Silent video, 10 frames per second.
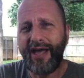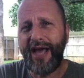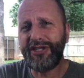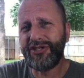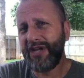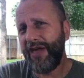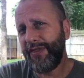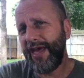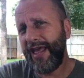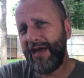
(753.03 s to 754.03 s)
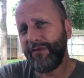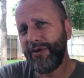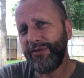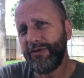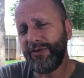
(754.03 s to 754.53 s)
I just got that
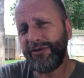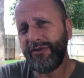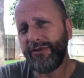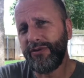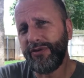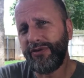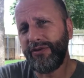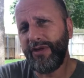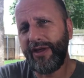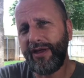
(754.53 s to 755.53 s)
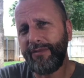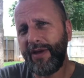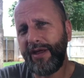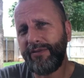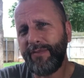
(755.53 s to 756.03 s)
halfway through this
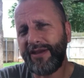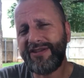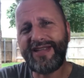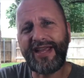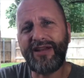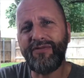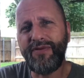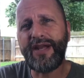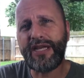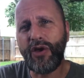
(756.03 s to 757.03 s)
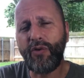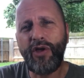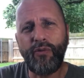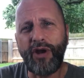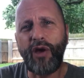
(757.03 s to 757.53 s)
my second video
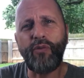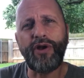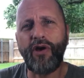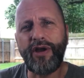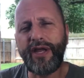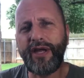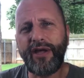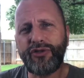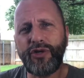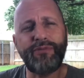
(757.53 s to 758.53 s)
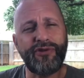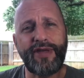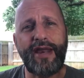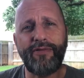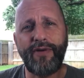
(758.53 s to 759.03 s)
when I went on a trip to
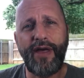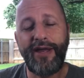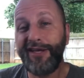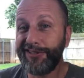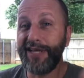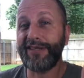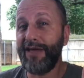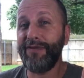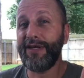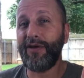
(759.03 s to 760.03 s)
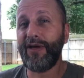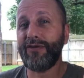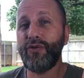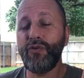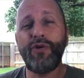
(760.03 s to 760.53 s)
Santa Fe. Check that video
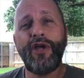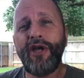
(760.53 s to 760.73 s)
out too.